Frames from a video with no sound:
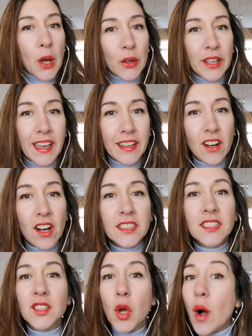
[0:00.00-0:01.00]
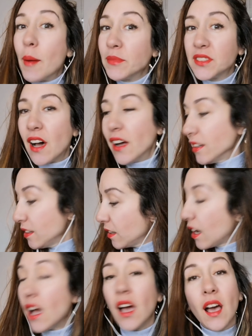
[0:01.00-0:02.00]
Okay guys, so I'm done.
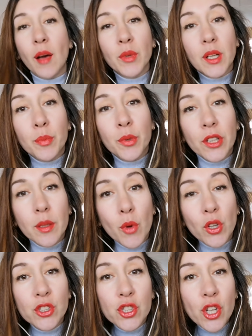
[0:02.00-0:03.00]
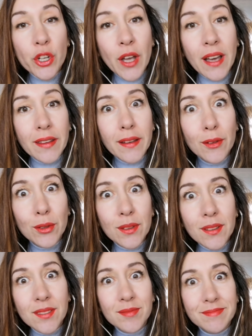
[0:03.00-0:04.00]
I'm going to put them on and show you how they
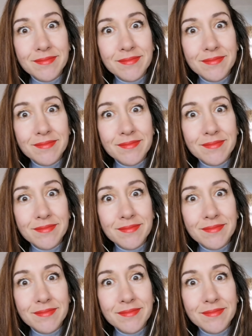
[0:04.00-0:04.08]
look.